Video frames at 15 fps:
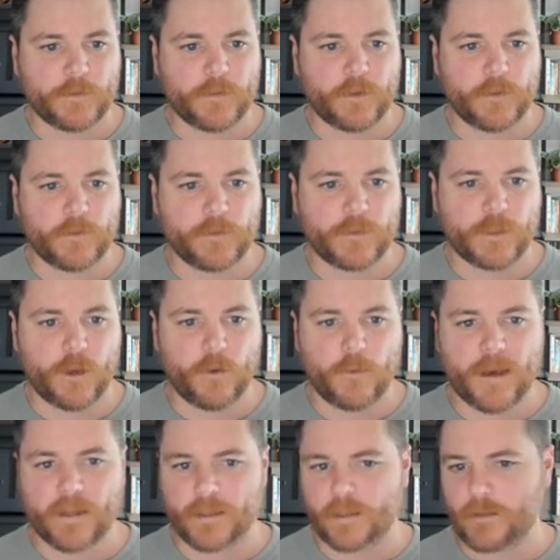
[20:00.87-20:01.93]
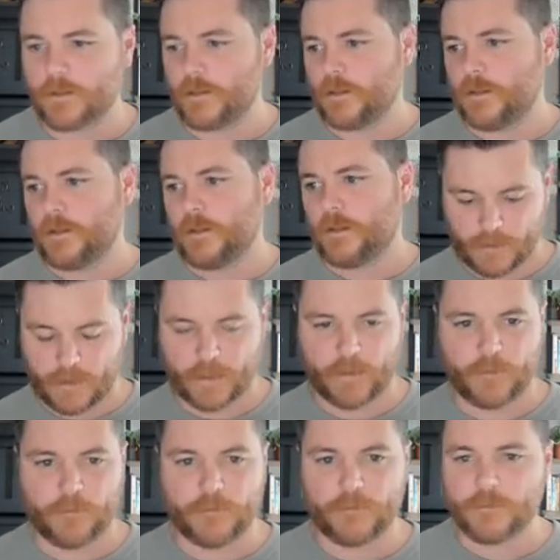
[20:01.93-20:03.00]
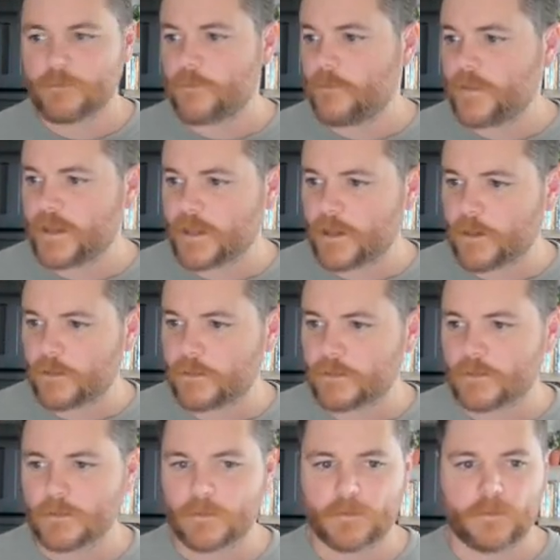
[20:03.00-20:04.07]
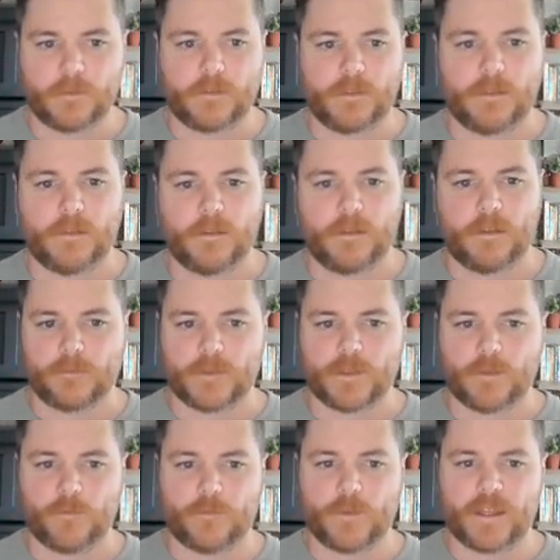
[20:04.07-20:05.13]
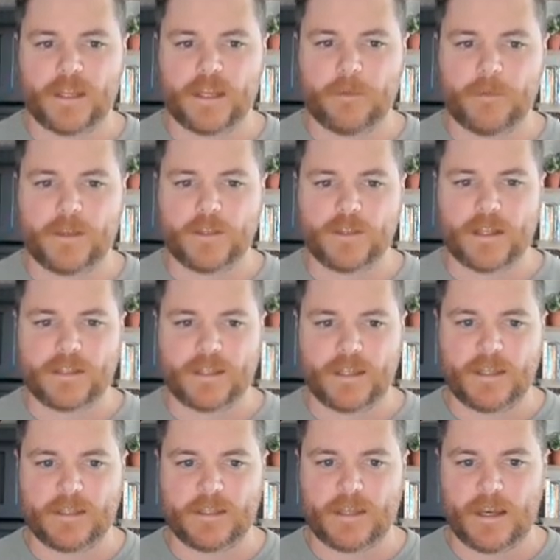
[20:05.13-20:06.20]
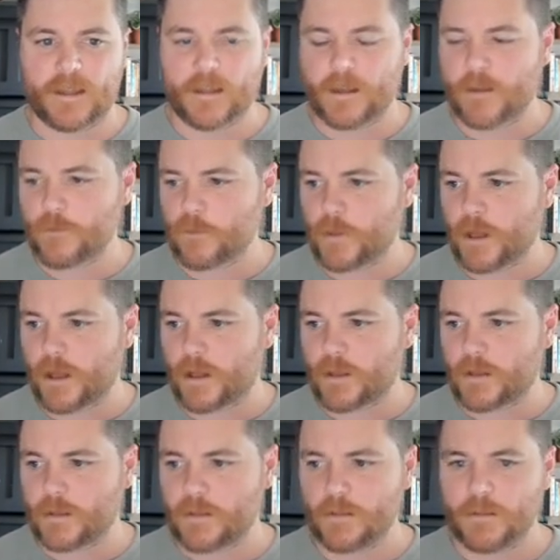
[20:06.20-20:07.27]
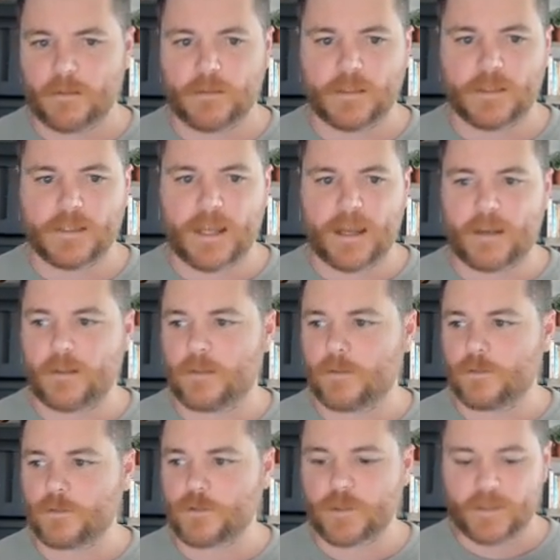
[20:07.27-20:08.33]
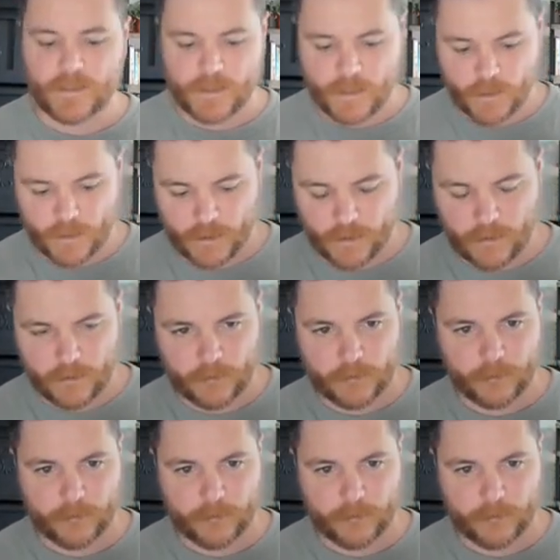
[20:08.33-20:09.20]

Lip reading: when you don't use Copilot in a video? So for the image that's inside of the cover block, let's add a little transition.